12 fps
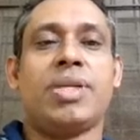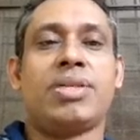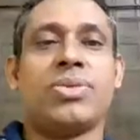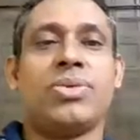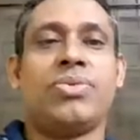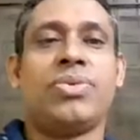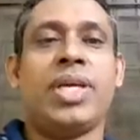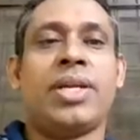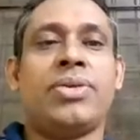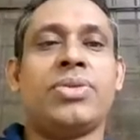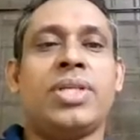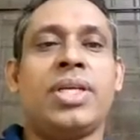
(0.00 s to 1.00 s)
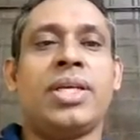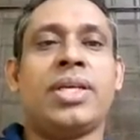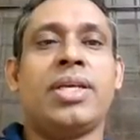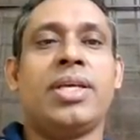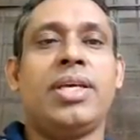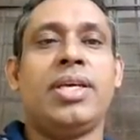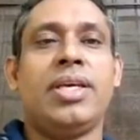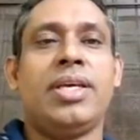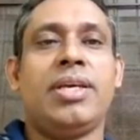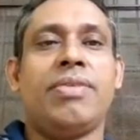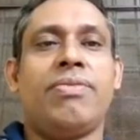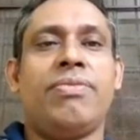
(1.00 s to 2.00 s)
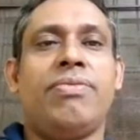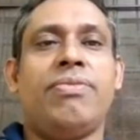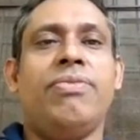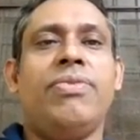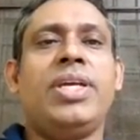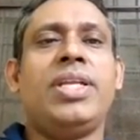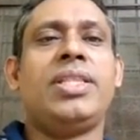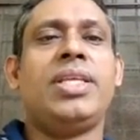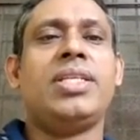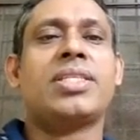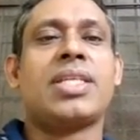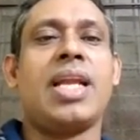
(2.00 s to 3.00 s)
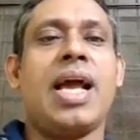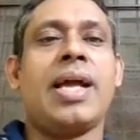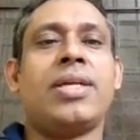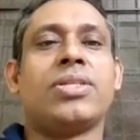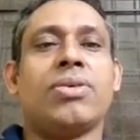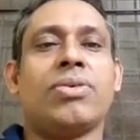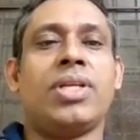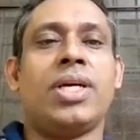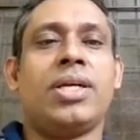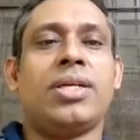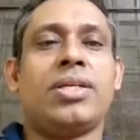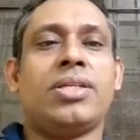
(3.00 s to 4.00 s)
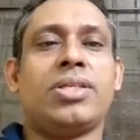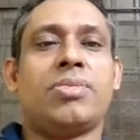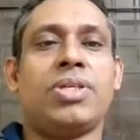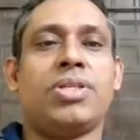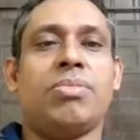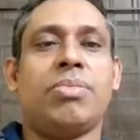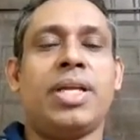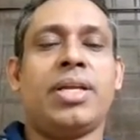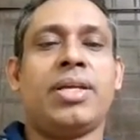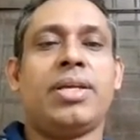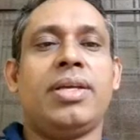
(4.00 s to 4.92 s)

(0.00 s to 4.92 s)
So we are using a very thin slice of the specimen